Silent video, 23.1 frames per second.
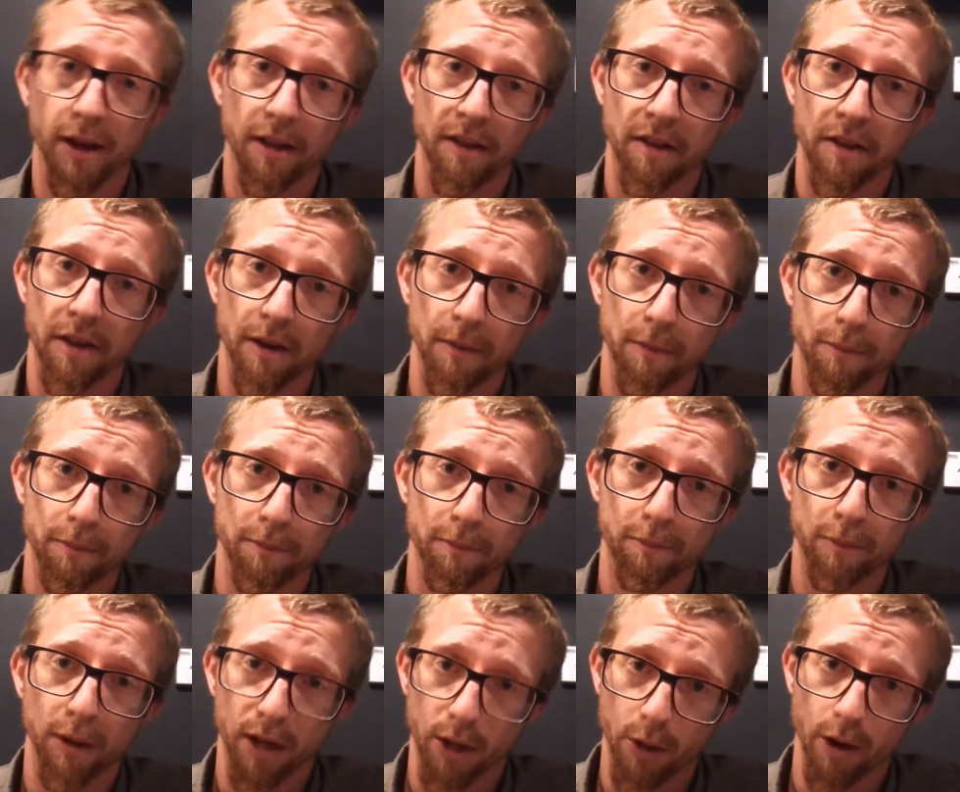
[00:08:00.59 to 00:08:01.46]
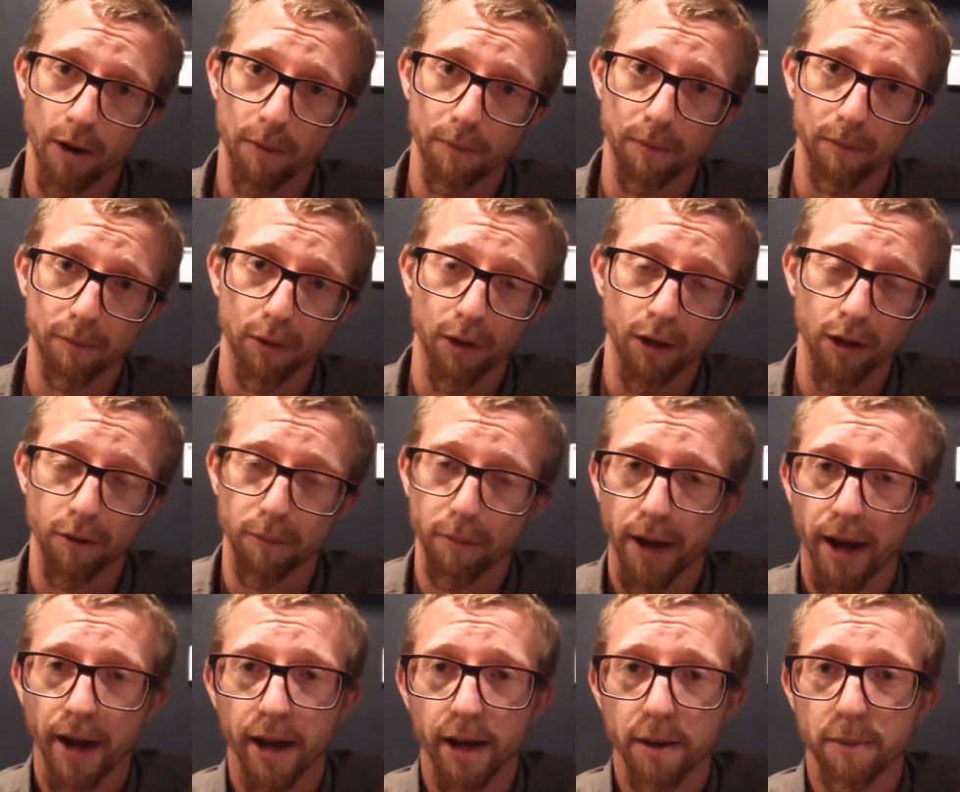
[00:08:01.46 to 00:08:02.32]
and then they pick you up and bring you
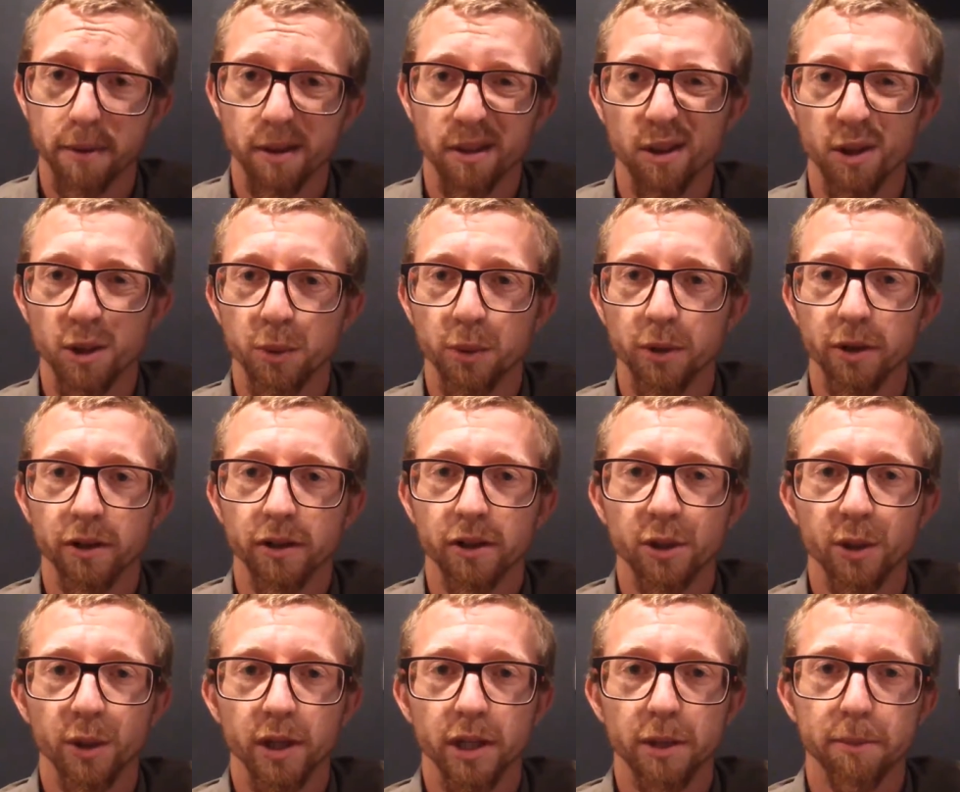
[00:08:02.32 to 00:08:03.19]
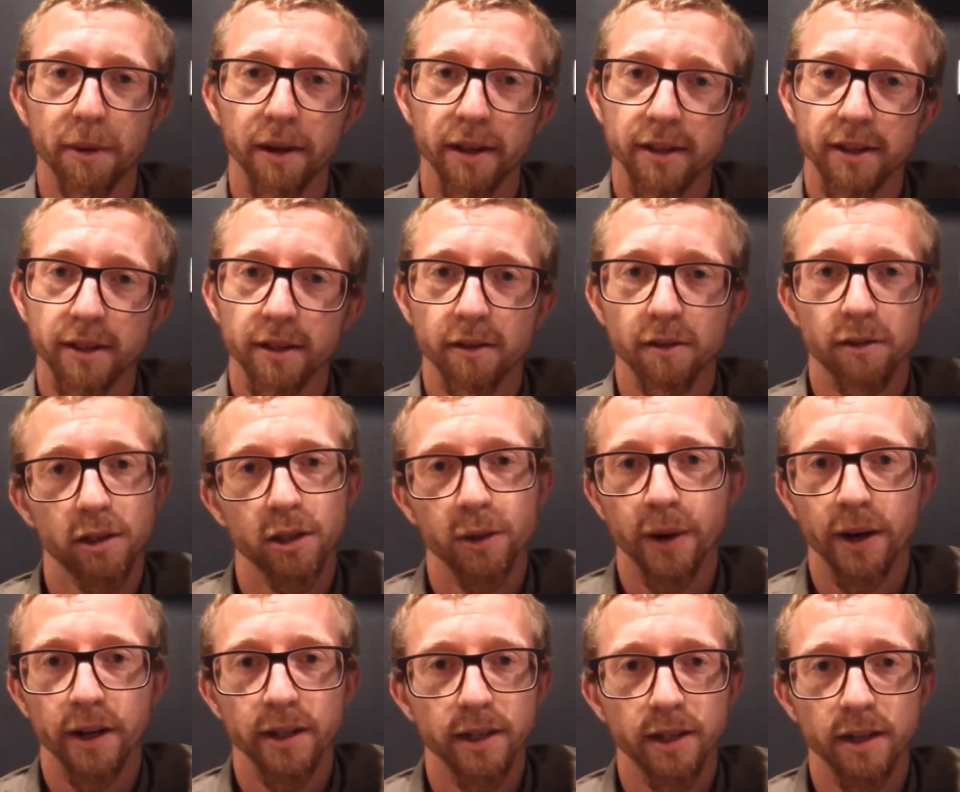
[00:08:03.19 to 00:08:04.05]
back, but those were too expensive,
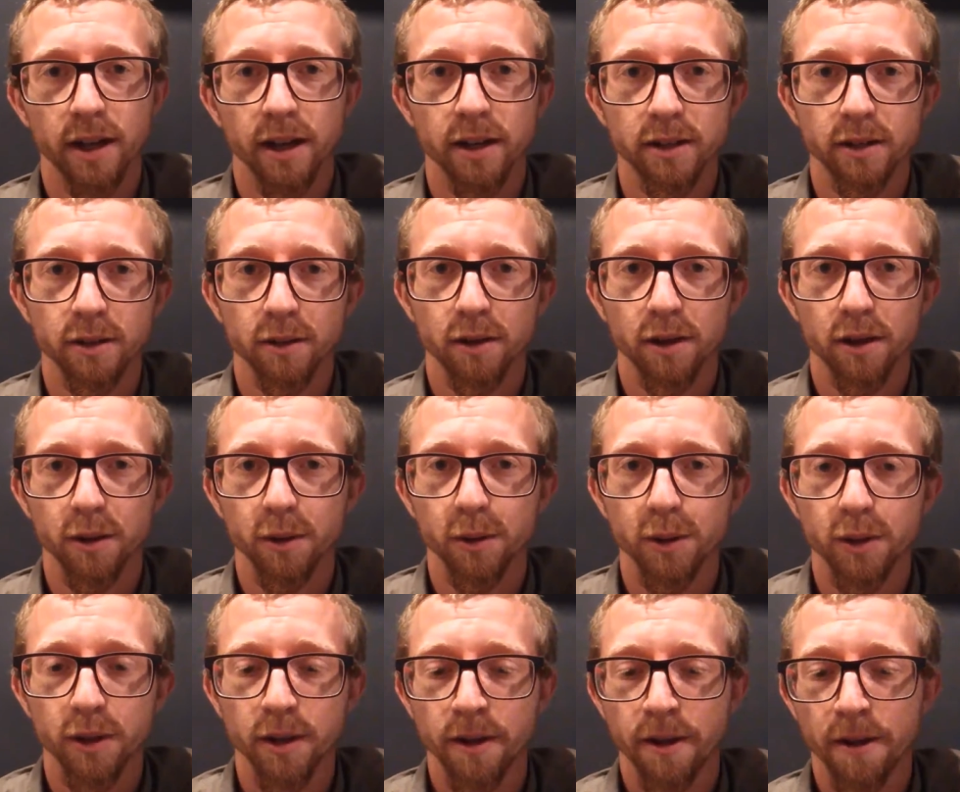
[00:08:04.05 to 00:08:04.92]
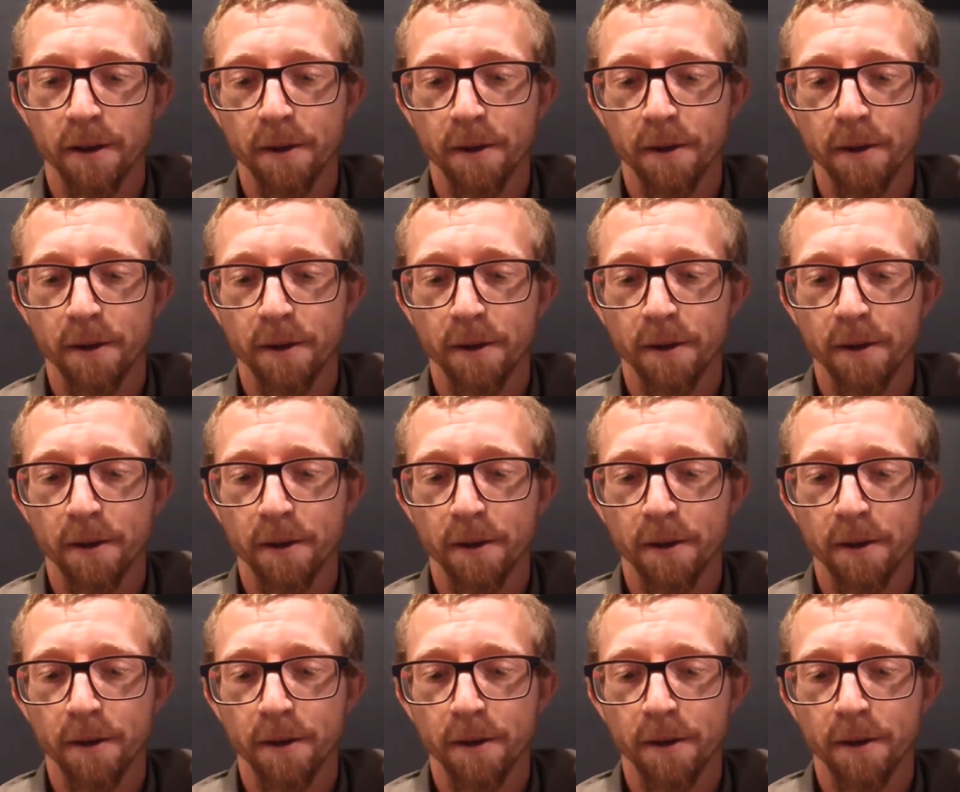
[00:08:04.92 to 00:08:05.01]
so I did not do those.